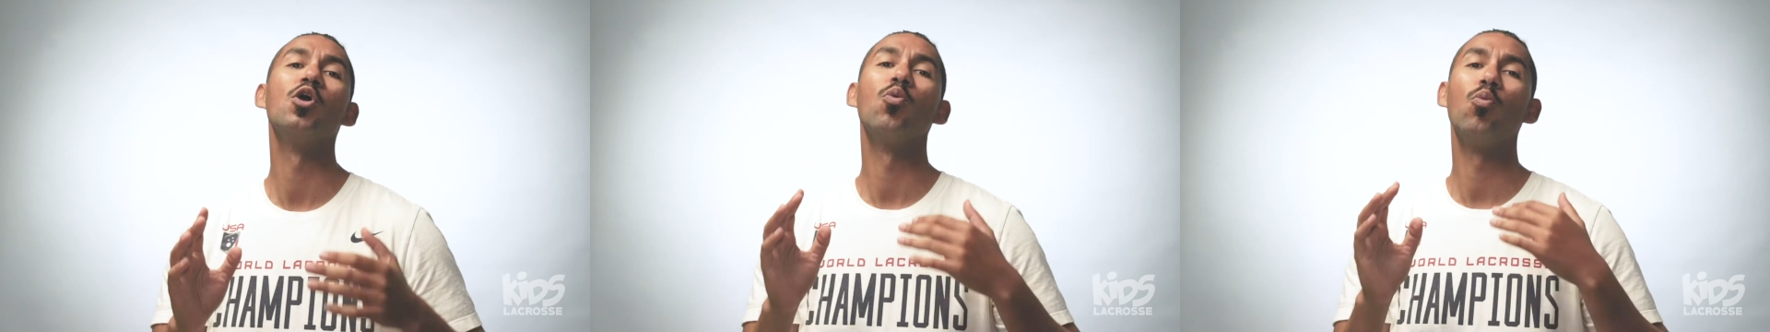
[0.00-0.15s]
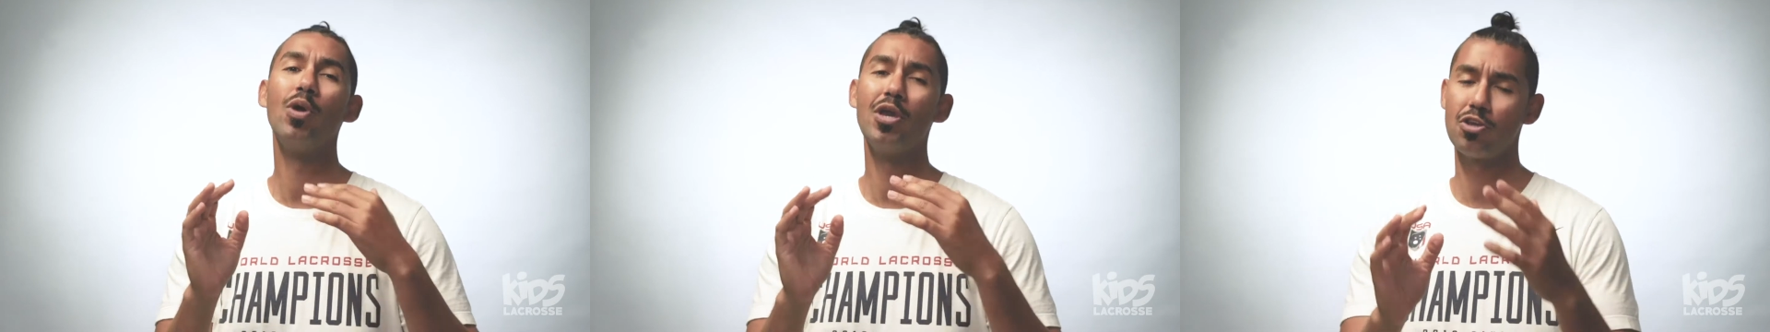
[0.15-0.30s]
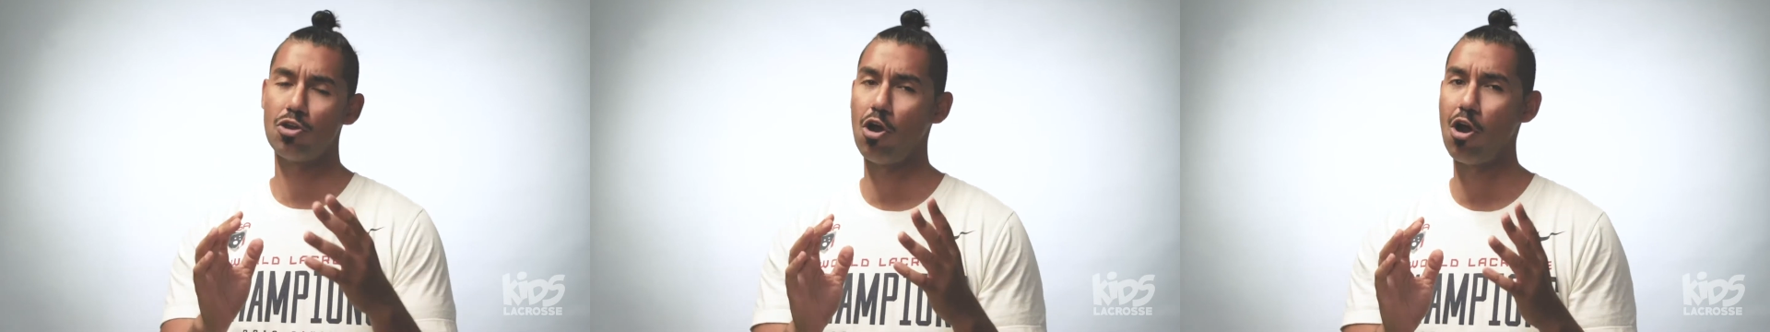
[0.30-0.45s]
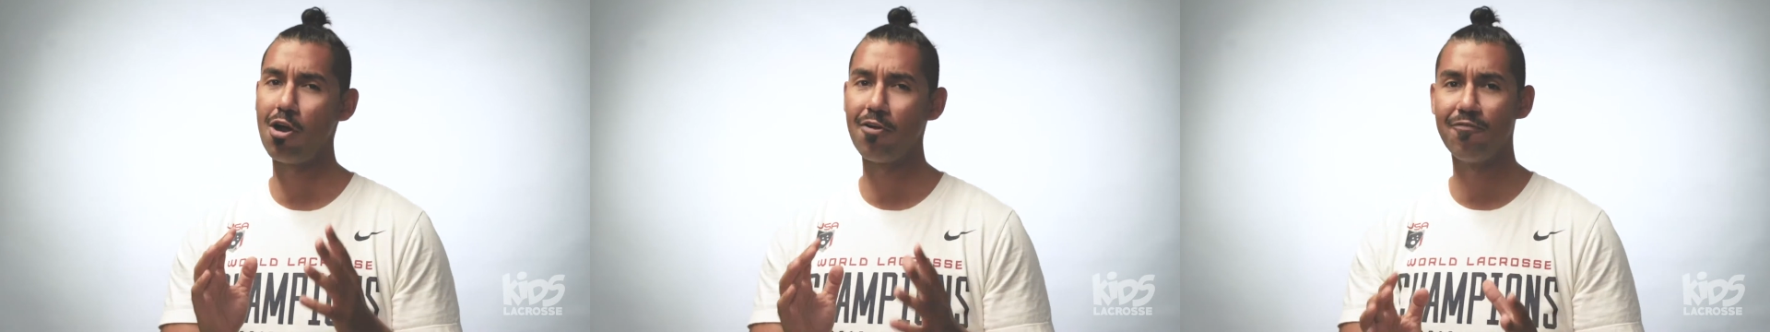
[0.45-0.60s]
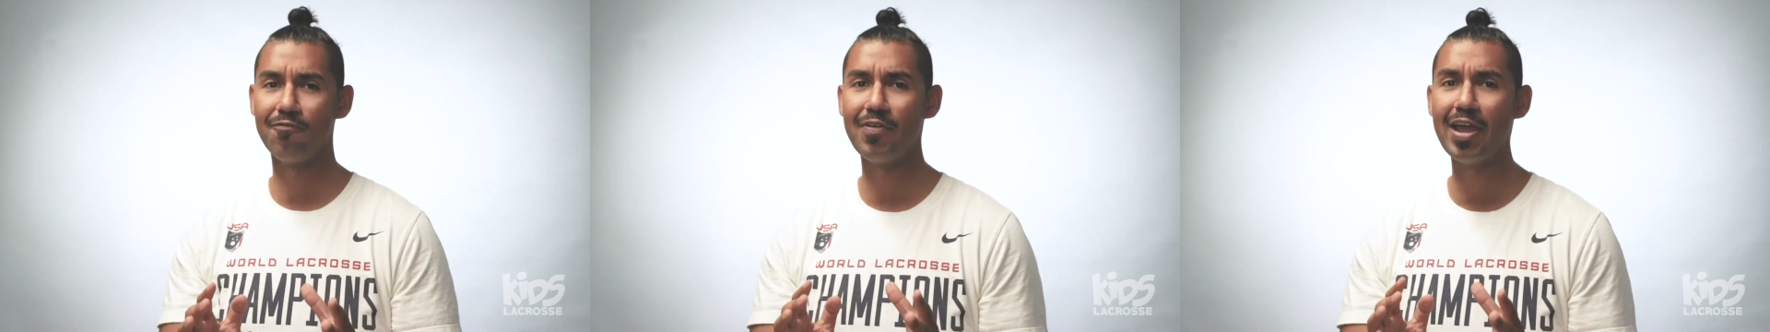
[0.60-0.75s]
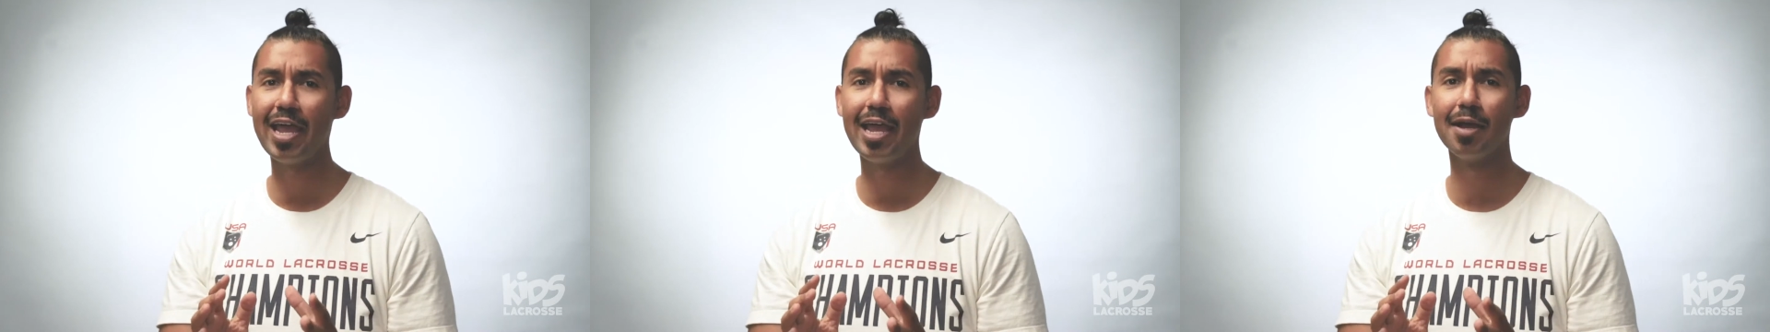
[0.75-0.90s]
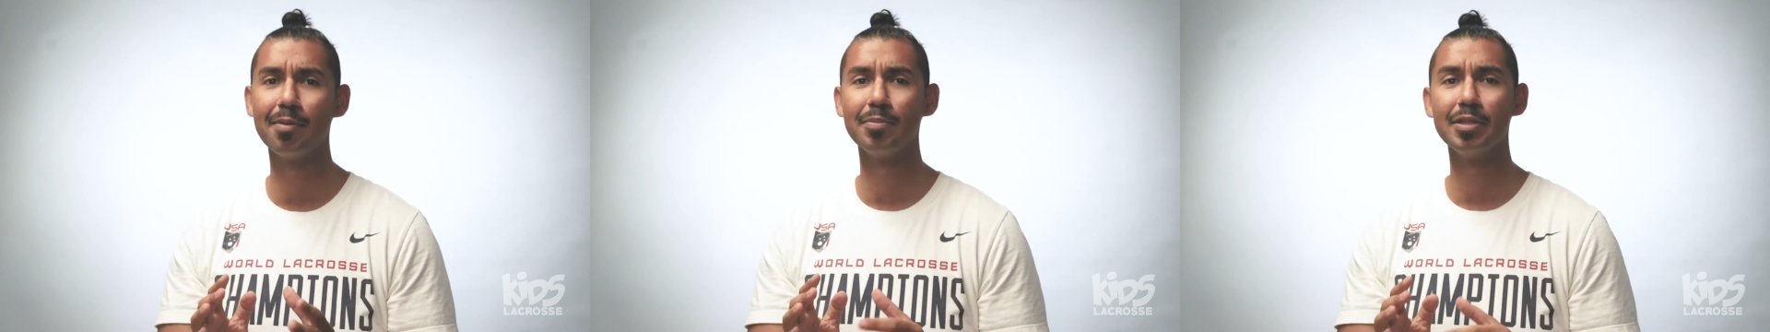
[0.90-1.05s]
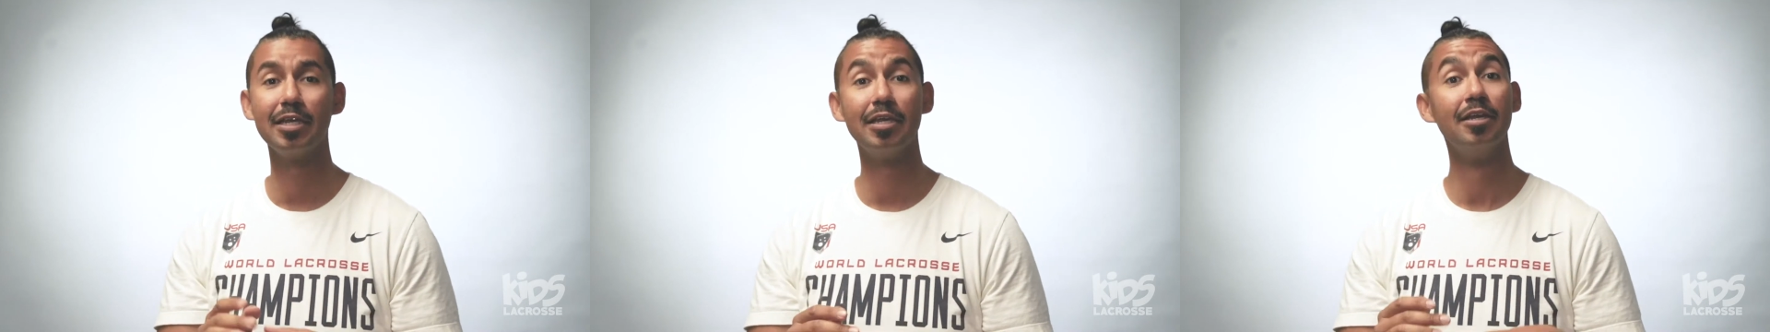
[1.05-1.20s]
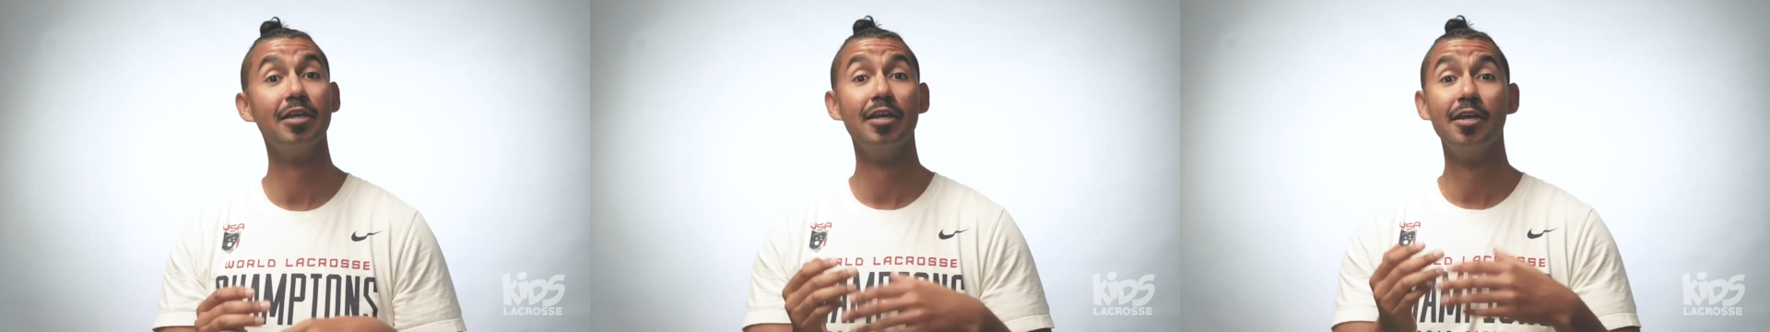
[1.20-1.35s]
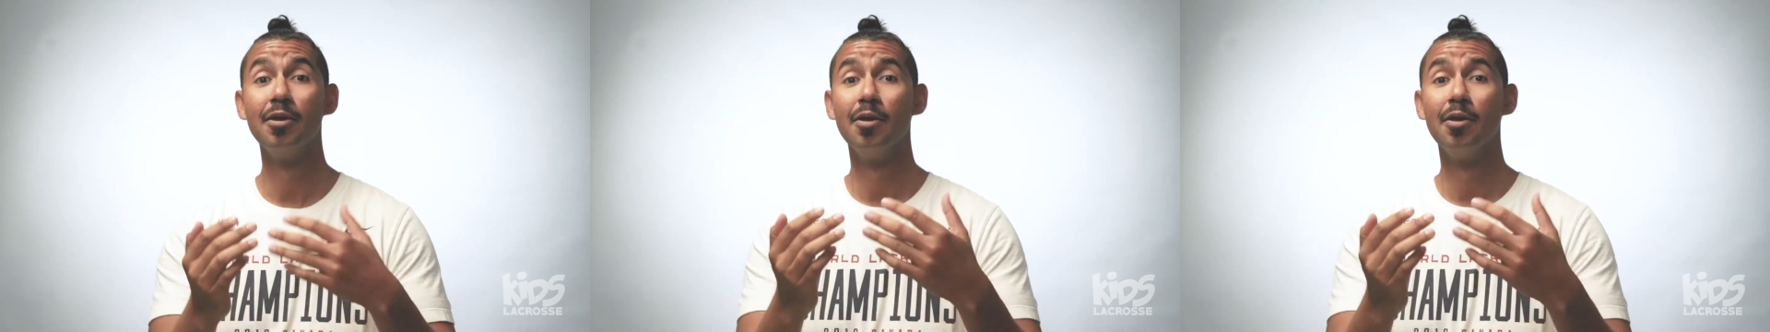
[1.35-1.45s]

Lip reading: with our family.